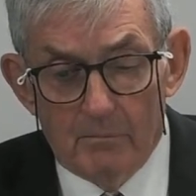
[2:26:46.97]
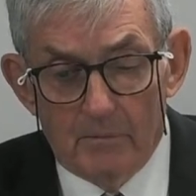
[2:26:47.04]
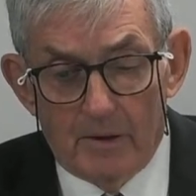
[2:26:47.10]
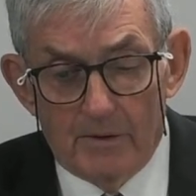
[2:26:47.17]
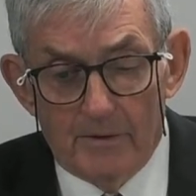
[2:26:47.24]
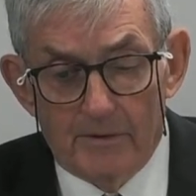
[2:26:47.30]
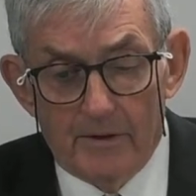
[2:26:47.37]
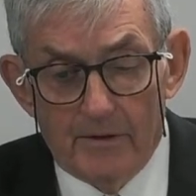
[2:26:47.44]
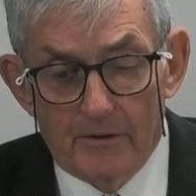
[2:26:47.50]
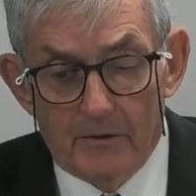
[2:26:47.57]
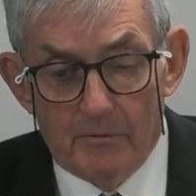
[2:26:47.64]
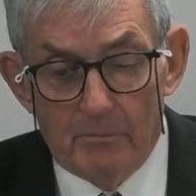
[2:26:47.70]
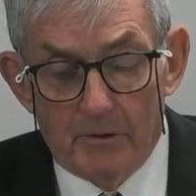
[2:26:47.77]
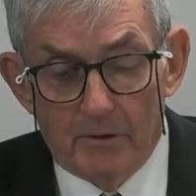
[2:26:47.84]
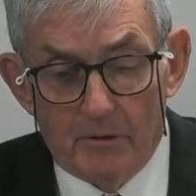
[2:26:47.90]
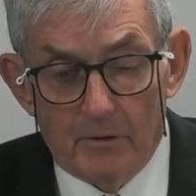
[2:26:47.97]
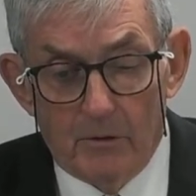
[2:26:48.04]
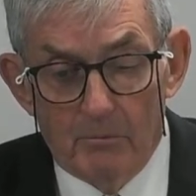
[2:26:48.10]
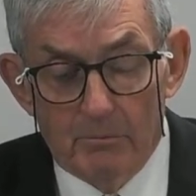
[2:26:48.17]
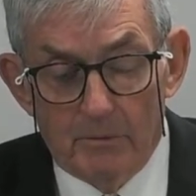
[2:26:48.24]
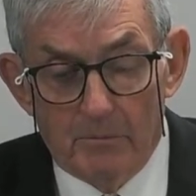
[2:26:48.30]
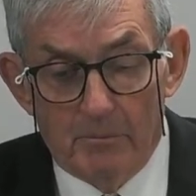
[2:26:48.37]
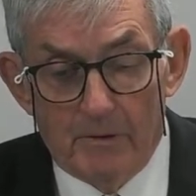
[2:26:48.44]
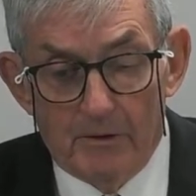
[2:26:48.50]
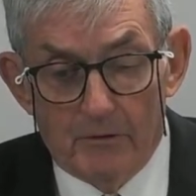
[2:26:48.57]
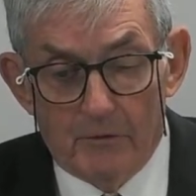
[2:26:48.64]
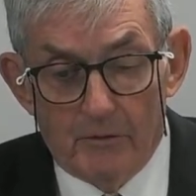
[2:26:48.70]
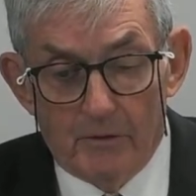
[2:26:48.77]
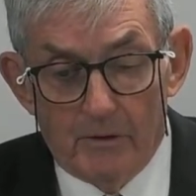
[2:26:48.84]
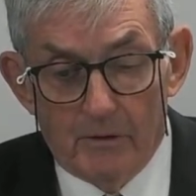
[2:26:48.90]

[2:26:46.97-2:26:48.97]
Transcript: intended to be complimentary